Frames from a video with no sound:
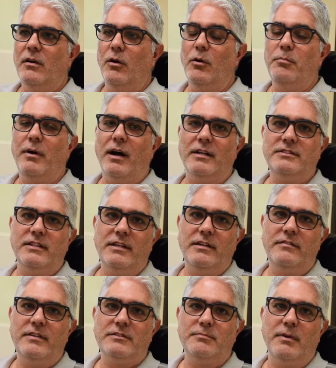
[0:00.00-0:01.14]
O
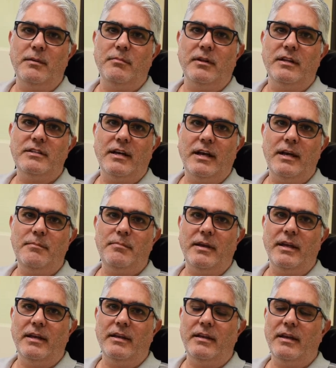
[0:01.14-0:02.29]
positive, that's my blood type,
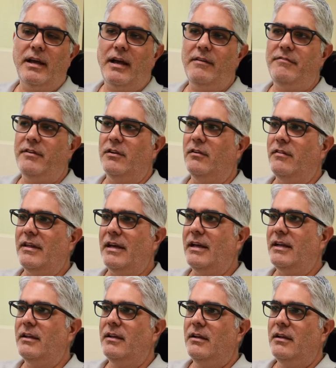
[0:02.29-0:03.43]
and I feel
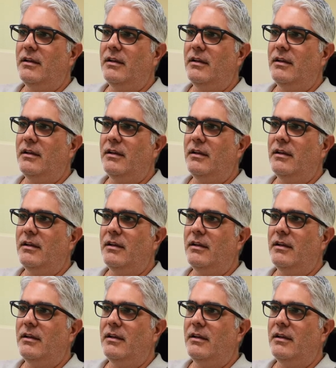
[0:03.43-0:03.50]
that